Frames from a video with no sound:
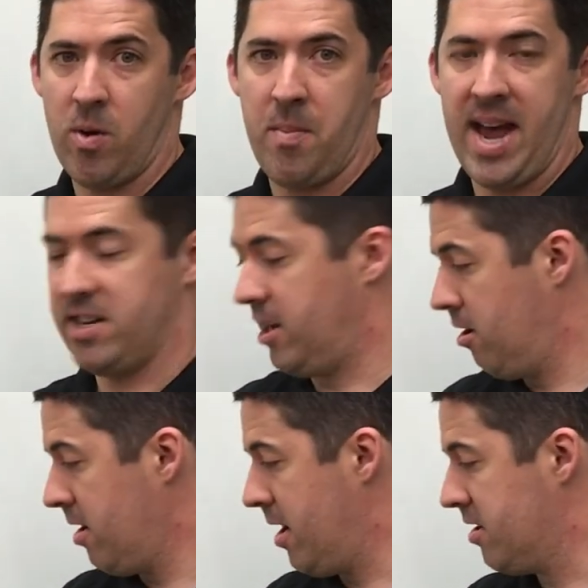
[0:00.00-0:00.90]
where
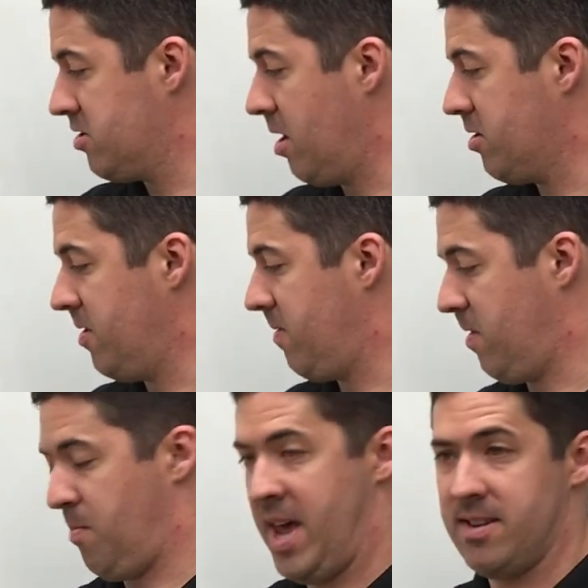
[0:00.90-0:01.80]
bacteria start to
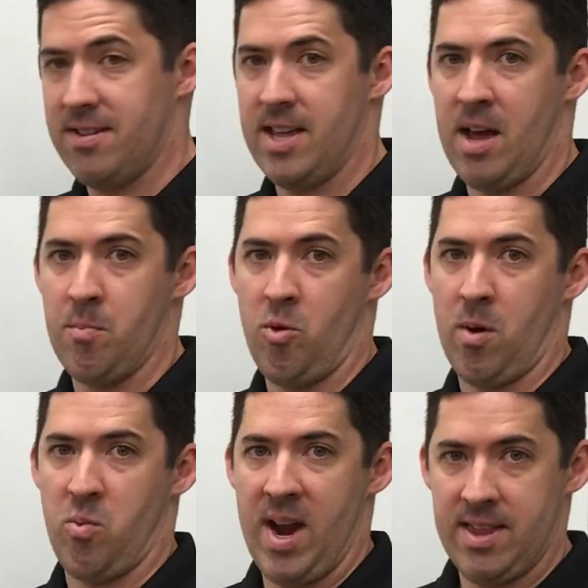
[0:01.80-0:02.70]
ferment them
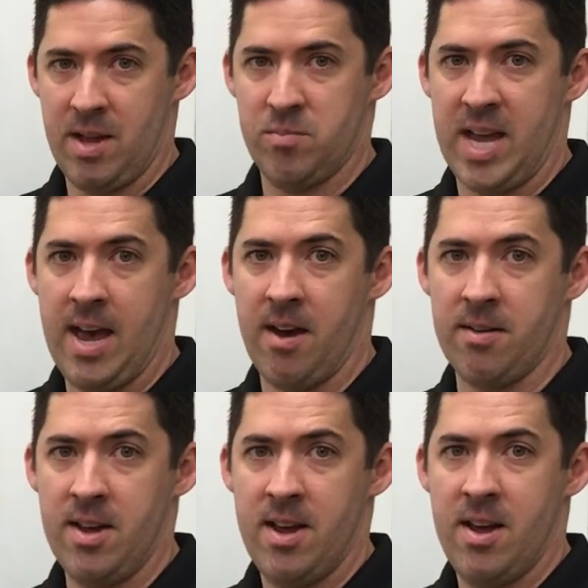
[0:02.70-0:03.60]
or break them down,